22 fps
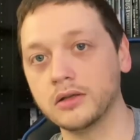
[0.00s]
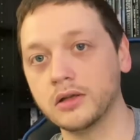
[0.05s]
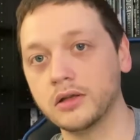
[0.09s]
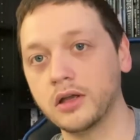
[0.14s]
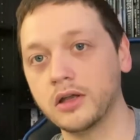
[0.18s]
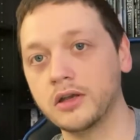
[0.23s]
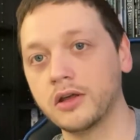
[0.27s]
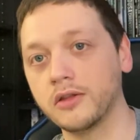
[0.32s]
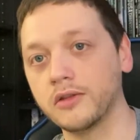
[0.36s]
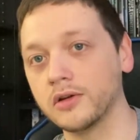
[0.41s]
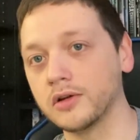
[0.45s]

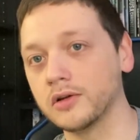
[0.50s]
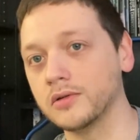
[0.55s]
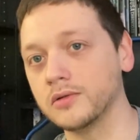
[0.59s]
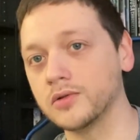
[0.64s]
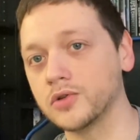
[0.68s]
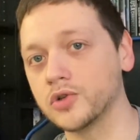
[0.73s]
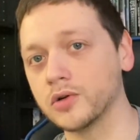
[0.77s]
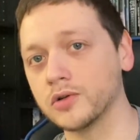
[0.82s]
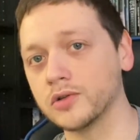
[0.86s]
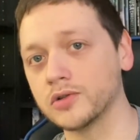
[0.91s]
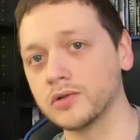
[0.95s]
Another
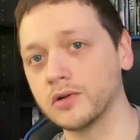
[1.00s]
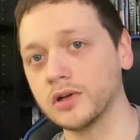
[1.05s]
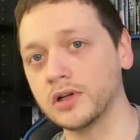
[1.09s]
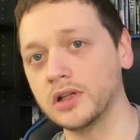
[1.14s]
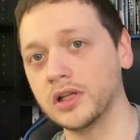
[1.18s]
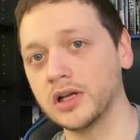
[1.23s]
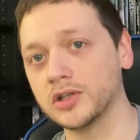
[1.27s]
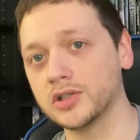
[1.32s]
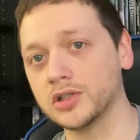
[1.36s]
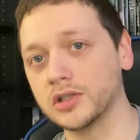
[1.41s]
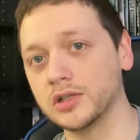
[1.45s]
short story
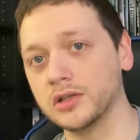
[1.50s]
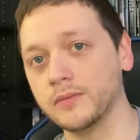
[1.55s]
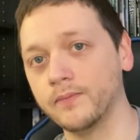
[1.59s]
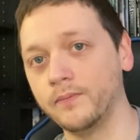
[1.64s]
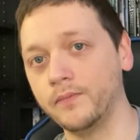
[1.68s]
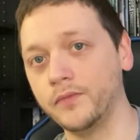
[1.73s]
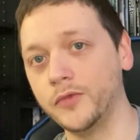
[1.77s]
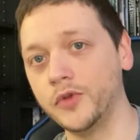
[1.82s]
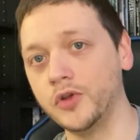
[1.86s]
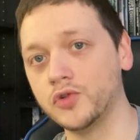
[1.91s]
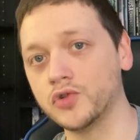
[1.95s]
collection,
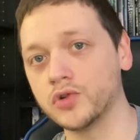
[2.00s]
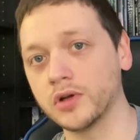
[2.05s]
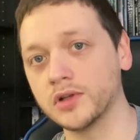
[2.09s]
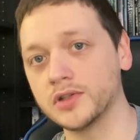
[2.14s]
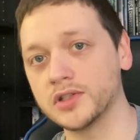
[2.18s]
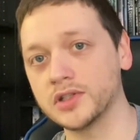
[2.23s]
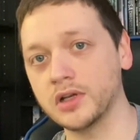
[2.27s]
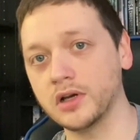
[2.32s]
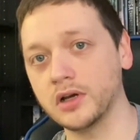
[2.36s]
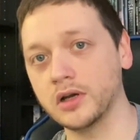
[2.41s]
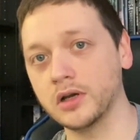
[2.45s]
Neutron
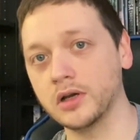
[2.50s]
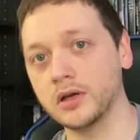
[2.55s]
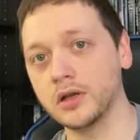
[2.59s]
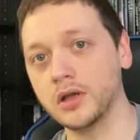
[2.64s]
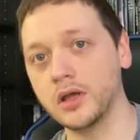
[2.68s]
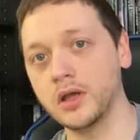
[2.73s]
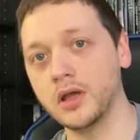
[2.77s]
Star.